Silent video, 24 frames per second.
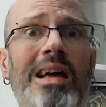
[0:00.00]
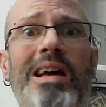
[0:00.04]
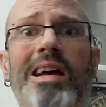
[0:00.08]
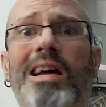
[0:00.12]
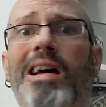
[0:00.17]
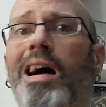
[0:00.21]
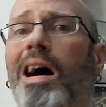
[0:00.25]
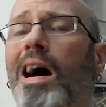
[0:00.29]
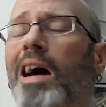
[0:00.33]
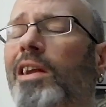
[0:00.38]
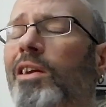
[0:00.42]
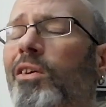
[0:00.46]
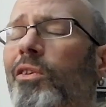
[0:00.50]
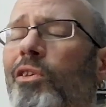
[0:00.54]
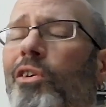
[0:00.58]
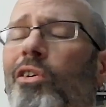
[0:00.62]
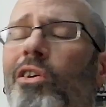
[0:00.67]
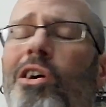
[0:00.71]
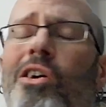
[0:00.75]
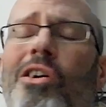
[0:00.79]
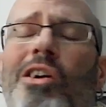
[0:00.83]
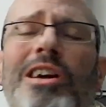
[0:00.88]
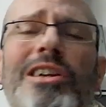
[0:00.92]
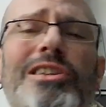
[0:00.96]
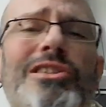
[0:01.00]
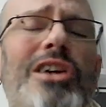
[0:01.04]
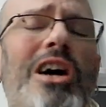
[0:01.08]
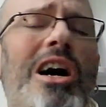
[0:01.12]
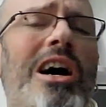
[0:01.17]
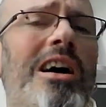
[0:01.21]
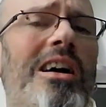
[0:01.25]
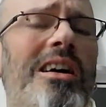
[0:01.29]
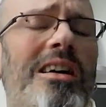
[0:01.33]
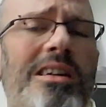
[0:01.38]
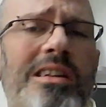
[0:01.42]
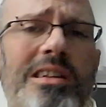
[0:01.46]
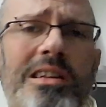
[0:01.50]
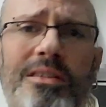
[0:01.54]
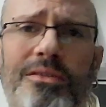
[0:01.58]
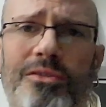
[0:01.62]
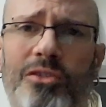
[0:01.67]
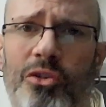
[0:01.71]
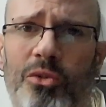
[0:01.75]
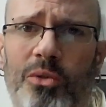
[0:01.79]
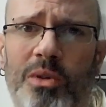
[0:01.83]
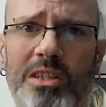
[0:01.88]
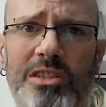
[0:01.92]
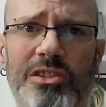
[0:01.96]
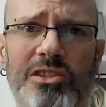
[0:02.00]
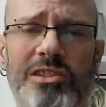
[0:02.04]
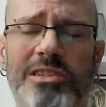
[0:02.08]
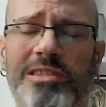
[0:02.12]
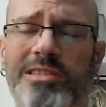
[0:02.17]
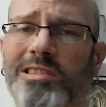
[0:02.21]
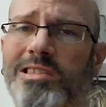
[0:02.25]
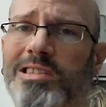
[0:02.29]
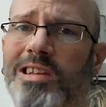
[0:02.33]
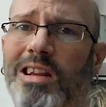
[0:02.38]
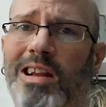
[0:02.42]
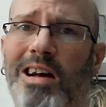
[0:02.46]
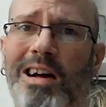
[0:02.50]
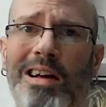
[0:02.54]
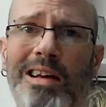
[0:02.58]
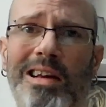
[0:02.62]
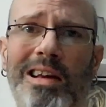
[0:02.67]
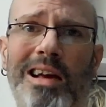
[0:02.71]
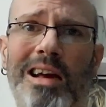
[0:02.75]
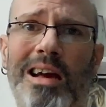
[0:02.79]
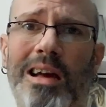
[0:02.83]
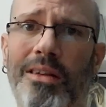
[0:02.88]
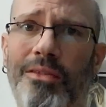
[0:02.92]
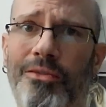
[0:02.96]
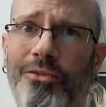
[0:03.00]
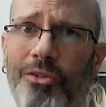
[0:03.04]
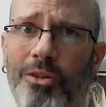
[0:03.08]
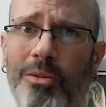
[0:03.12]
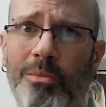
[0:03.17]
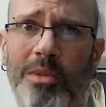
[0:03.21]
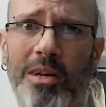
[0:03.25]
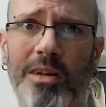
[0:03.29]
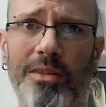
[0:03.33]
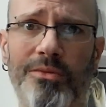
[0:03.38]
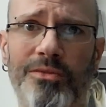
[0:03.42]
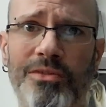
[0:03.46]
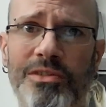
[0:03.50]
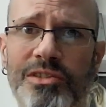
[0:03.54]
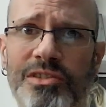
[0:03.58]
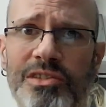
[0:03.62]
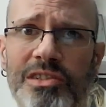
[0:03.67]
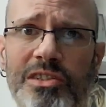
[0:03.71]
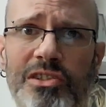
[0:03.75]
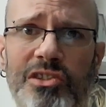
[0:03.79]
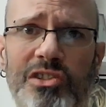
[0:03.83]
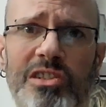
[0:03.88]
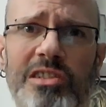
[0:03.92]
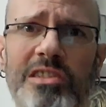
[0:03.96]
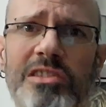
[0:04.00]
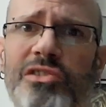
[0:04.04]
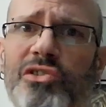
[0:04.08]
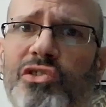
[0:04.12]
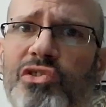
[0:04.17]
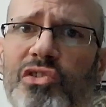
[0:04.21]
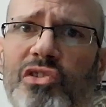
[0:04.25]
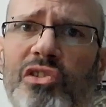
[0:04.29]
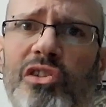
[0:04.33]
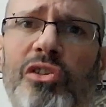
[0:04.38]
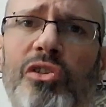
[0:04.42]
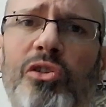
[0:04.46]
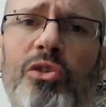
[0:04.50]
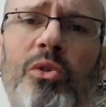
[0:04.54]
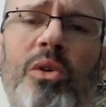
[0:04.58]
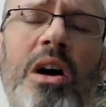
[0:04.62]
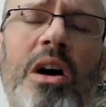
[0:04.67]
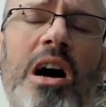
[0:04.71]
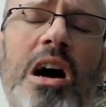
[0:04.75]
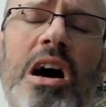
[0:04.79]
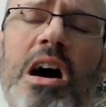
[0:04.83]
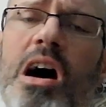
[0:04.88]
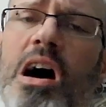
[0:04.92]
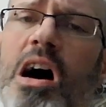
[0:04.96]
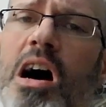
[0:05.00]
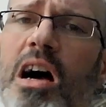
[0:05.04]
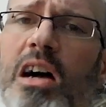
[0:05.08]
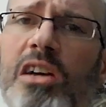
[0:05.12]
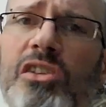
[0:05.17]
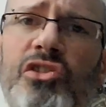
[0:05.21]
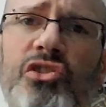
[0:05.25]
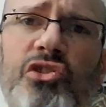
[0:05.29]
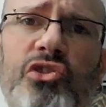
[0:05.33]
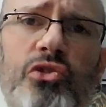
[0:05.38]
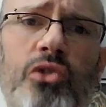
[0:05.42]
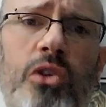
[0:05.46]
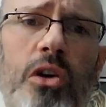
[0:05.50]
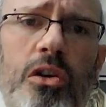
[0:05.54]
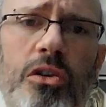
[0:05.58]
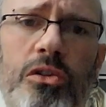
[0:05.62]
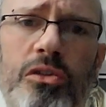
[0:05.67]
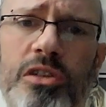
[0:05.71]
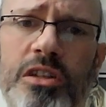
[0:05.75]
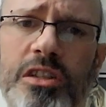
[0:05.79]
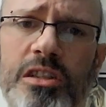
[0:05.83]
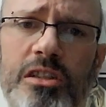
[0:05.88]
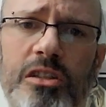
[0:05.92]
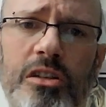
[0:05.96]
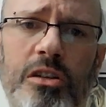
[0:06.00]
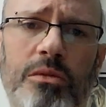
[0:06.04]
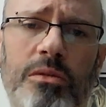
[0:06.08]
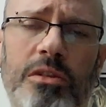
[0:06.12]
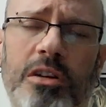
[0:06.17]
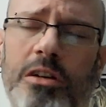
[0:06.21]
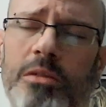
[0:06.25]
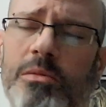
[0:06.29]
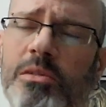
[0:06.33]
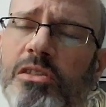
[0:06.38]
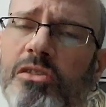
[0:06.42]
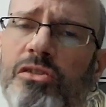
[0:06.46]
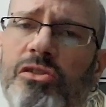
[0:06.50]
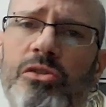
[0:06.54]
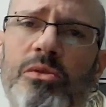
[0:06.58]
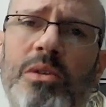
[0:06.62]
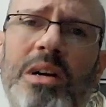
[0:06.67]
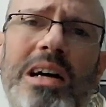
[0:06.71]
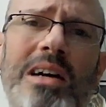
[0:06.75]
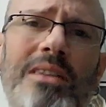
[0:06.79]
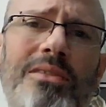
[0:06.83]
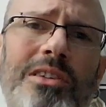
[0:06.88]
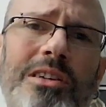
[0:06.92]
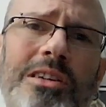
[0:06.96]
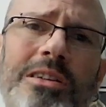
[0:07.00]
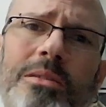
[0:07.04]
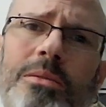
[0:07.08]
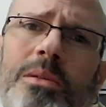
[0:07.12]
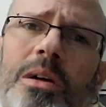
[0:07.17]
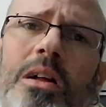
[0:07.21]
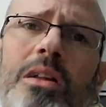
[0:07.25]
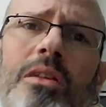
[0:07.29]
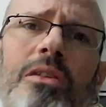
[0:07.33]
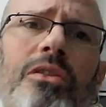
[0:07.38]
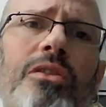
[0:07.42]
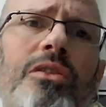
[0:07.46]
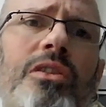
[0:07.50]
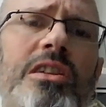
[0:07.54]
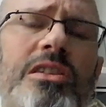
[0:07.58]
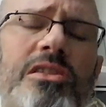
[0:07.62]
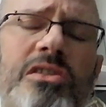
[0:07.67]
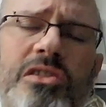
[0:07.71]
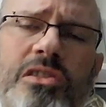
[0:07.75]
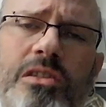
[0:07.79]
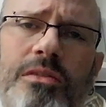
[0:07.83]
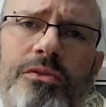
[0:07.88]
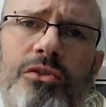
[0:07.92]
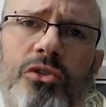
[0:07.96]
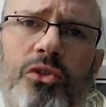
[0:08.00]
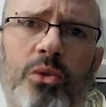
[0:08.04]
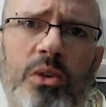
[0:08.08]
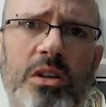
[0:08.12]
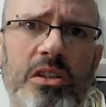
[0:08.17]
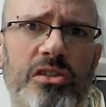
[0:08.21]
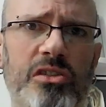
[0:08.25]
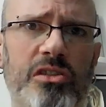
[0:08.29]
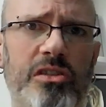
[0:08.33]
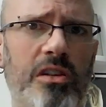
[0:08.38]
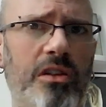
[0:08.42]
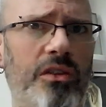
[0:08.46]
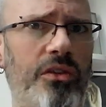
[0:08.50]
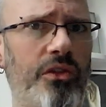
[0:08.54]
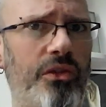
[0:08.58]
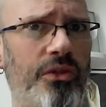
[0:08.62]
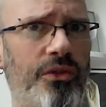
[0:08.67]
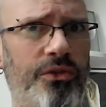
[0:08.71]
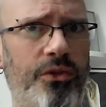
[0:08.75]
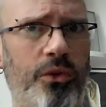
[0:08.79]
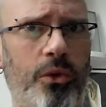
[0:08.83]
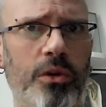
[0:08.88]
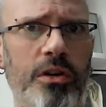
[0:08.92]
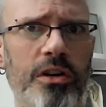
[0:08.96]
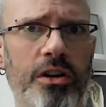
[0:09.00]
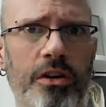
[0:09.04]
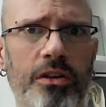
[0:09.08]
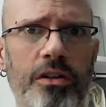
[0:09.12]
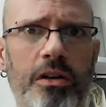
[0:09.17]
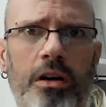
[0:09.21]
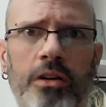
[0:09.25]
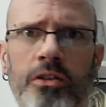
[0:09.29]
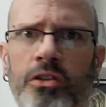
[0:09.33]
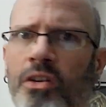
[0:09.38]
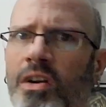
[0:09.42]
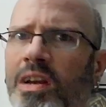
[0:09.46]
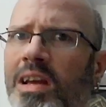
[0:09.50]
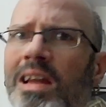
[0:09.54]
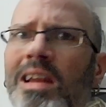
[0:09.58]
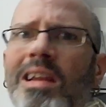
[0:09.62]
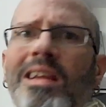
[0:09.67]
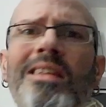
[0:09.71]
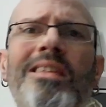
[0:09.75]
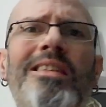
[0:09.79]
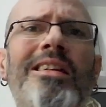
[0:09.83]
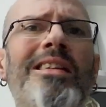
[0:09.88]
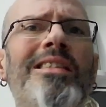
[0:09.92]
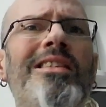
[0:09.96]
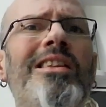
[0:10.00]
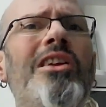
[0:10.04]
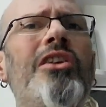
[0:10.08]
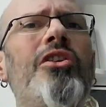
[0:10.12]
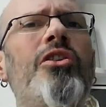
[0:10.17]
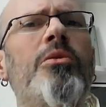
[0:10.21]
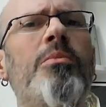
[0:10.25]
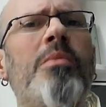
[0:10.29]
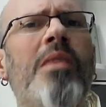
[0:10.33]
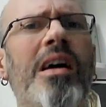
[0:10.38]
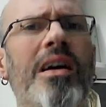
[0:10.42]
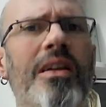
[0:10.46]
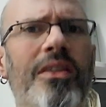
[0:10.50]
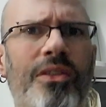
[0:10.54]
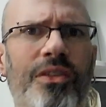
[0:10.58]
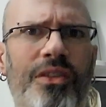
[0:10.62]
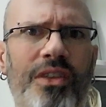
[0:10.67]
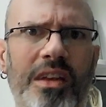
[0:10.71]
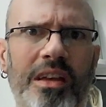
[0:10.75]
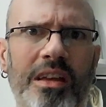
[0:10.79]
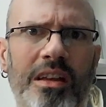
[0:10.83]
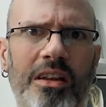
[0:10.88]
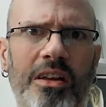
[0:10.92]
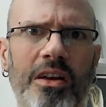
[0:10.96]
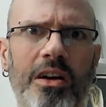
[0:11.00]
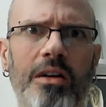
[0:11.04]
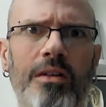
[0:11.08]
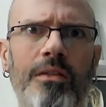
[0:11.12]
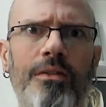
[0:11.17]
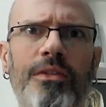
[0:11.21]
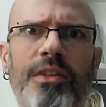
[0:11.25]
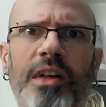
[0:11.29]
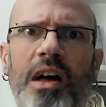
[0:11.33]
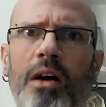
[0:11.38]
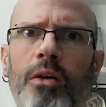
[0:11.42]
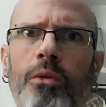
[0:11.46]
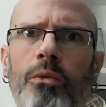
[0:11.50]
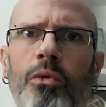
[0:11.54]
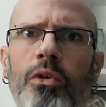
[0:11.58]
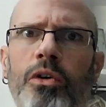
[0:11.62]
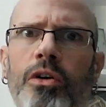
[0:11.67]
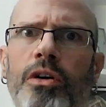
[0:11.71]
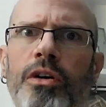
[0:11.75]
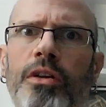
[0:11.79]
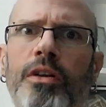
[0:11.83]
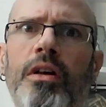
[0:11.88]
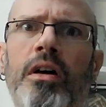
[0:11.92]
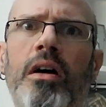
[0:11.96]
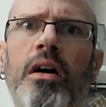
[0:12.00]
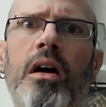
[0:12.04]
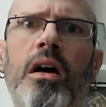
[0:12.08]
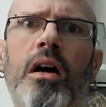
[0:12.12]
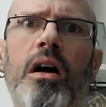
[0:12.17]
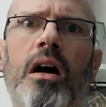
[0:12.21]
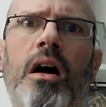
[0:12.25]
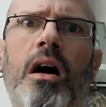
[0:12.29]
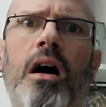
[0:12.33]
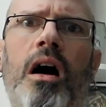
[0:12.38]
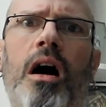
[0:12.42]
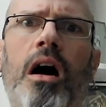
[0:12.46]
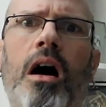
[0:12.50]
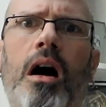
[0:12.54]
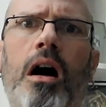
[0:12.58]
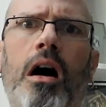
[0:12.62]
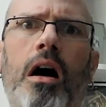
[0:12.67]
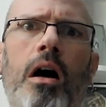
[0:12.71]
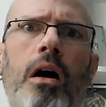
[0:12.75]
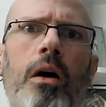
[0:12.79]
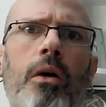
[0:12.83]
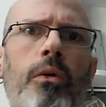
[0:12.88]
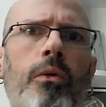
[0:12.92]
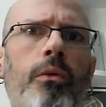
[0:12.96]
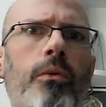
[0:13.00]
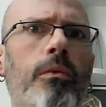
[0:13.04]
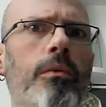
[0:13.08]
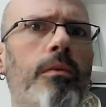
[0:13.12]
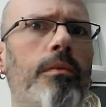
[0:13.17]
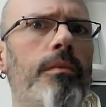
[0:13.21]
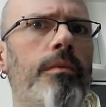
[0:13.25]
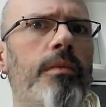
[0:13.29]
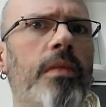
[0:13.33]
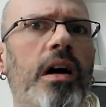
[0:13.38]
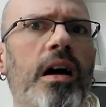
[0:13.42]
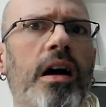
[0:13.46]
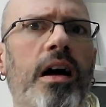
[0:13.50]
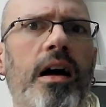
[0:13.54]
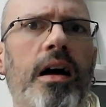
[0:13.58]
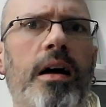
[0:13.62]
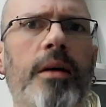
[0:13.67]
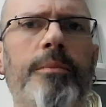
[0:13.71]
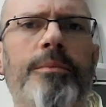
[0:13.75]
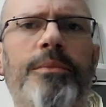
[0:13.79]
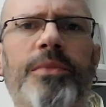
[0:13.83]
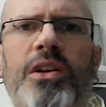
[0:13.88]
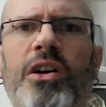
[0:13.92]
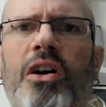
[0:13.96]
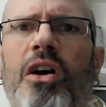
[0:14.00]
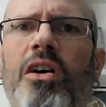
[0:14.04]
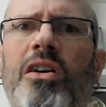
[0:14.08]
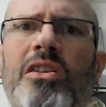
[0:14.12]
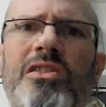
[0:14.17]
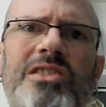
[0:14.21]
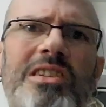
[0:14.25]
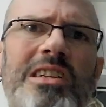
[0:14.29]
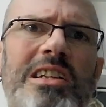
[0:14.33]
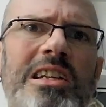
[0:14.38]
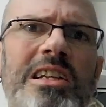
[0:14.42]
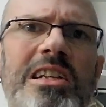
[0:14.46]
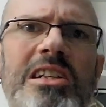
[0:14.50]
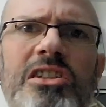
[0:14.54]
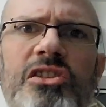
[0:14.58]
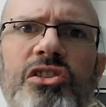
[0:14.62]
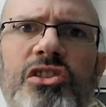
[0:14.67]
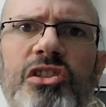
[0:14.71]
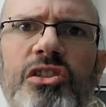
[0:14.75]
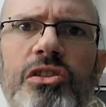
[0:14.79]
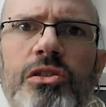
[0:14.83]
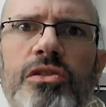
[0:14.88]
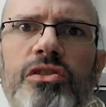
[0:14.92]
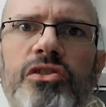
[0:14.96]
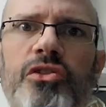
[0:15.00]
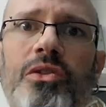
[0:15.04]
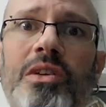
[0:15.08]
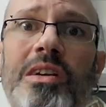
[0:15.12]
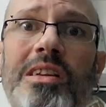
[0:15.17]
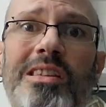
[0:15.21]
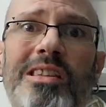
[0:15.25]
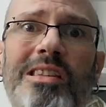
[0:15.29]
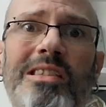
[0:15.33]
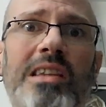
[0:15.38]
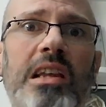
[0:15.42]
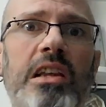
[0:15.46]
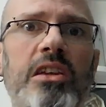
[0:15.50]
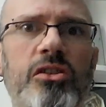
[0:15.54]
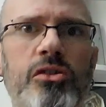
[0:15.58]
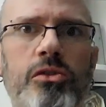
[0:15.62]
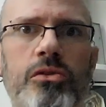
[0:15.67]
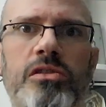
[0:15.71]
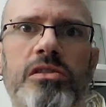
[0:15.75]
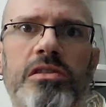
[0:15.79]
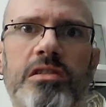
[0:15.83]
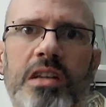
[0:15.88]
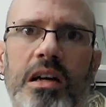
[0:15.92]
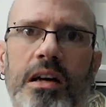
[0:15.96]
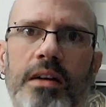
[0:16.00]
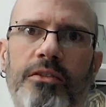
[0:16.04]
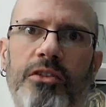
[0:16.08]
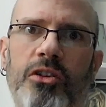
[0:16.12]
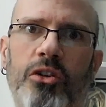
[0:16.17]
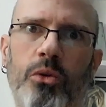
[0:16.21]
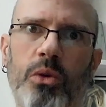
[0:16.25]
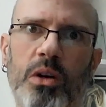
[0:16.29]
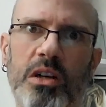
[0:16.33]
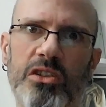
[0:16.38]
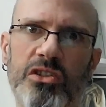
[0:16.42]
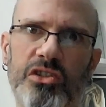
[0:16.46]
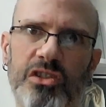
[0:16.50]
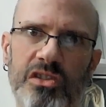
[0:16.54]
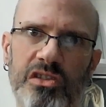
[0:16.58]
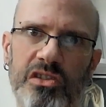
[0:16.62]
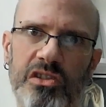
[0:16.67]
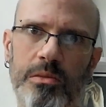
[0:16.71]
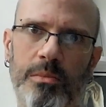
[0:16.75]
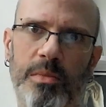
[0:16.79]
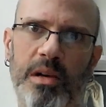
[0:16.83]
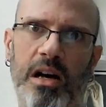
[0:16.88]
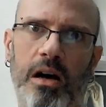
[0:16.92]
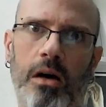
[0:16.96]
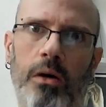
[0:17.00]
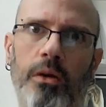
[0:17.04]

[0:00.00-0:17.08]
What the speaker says: I know there are a ton of questions that I had for my physician, so I strongly recommend to have a list of questions for your doctor. Anything that you might think of that would cause any issues, or anything that you just have questions about.